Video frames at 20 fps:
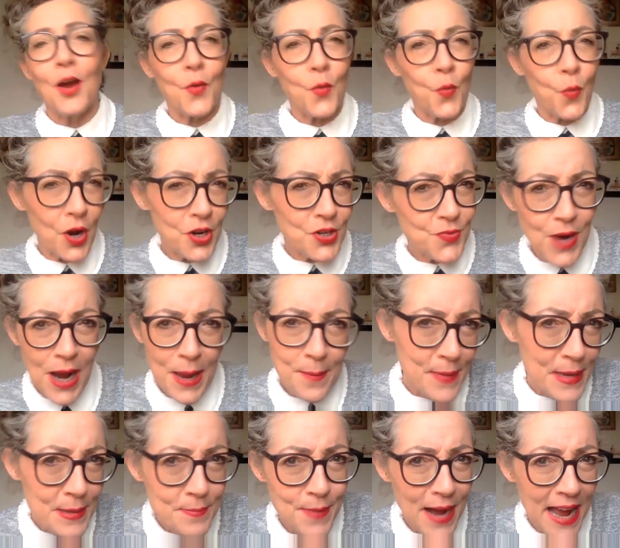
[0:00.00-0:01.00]
What do I
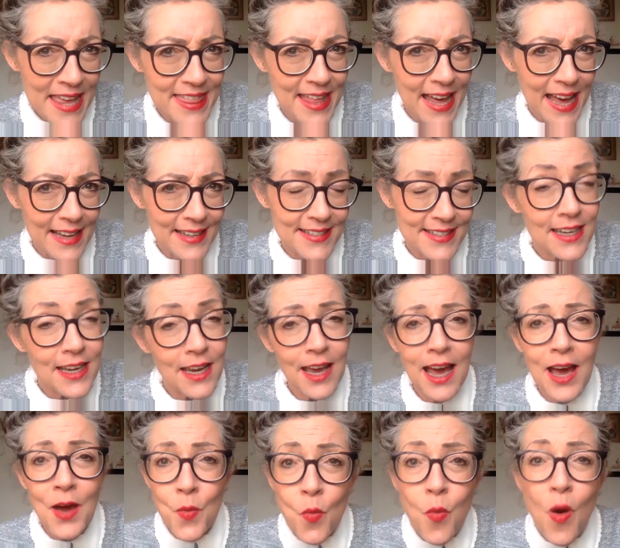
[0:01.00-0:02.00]
mean by that?
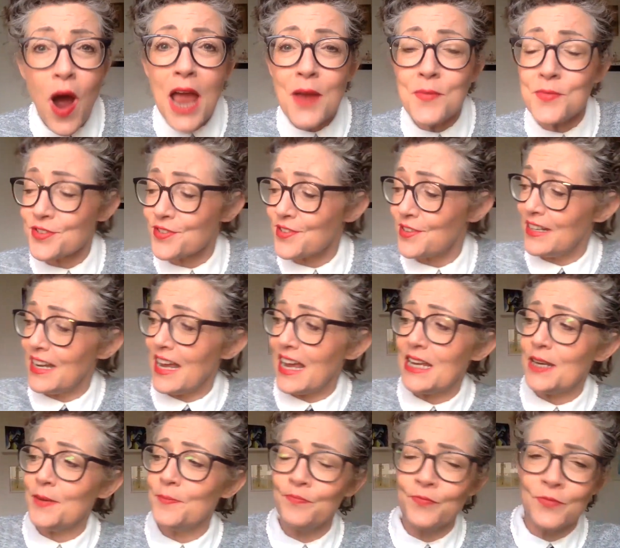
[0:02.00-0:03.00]
And why was the
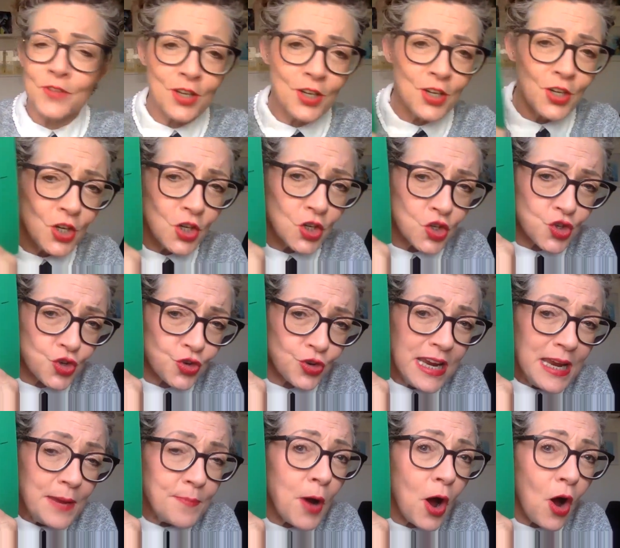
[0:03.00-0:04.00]
name
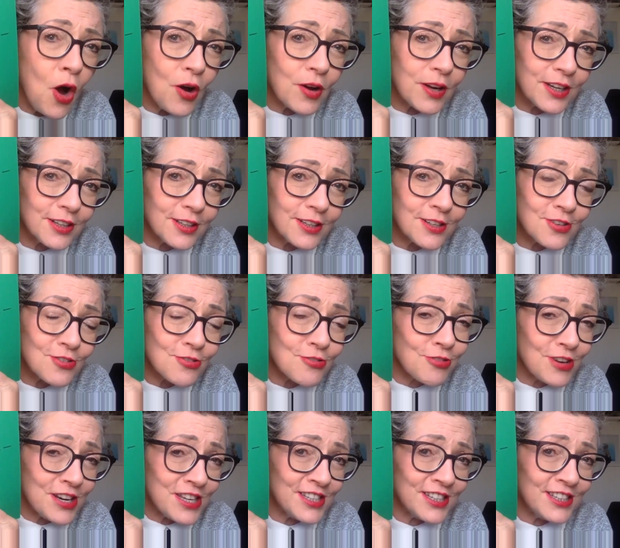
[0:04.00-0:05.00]
Trey Parker
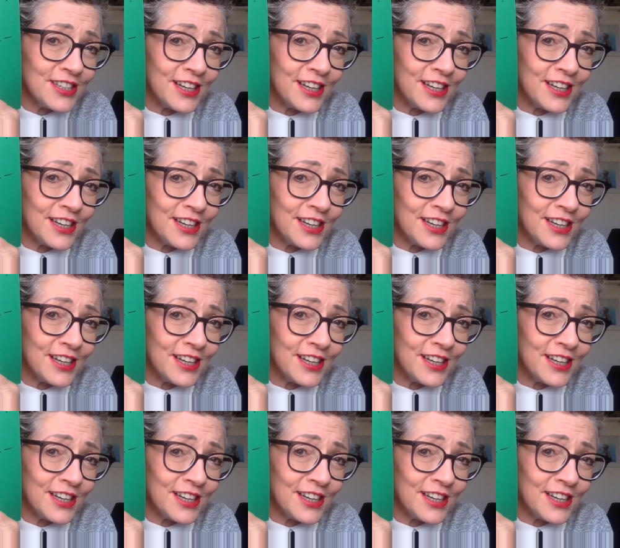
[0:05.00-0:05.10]
written